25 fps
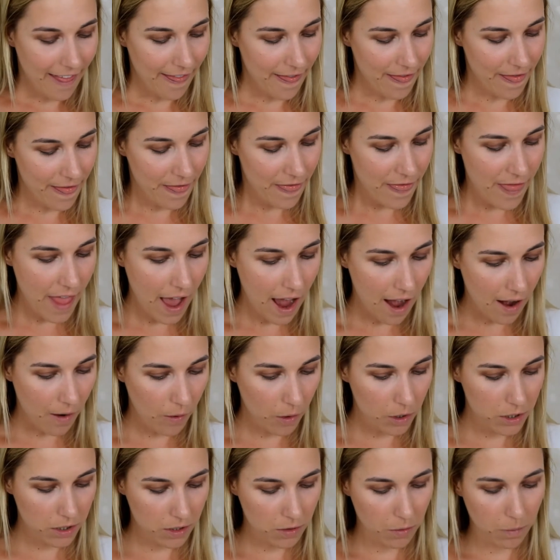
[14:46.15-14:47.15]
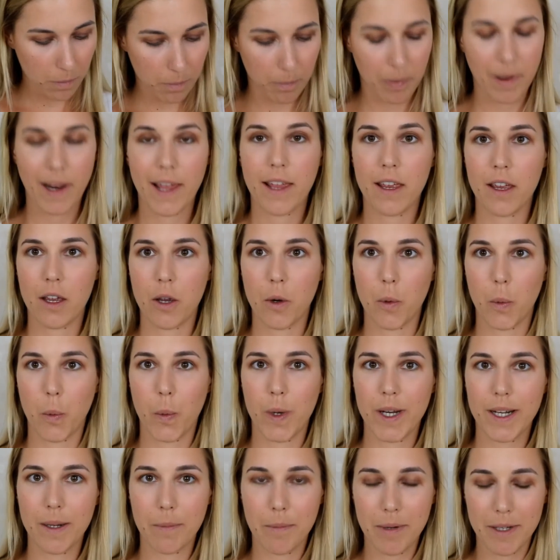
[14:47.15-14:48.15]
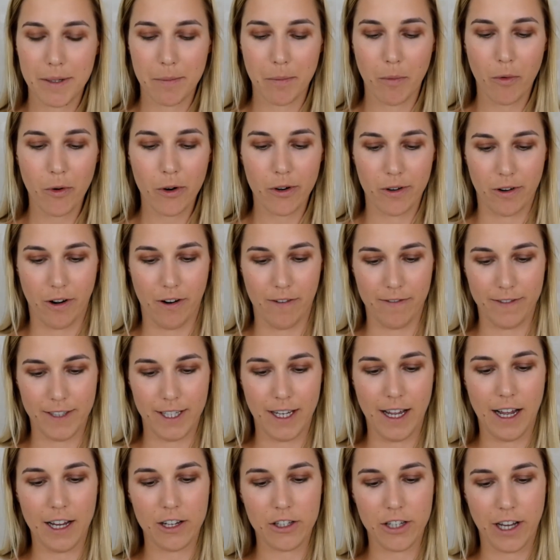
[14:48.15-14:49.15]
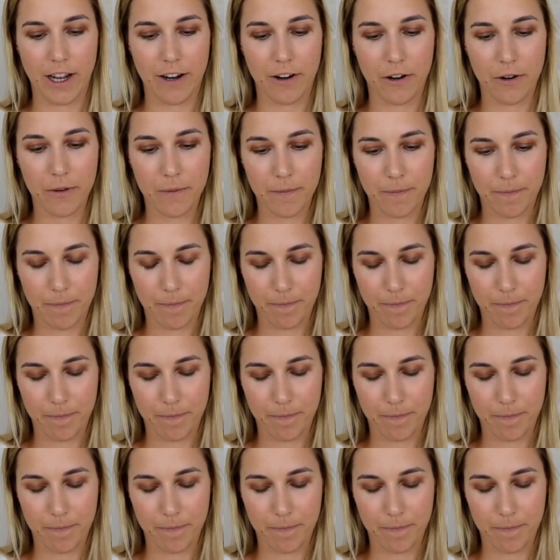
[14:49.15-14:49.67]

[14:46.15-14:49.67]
Now, to play with a bit more of the eyeshadow,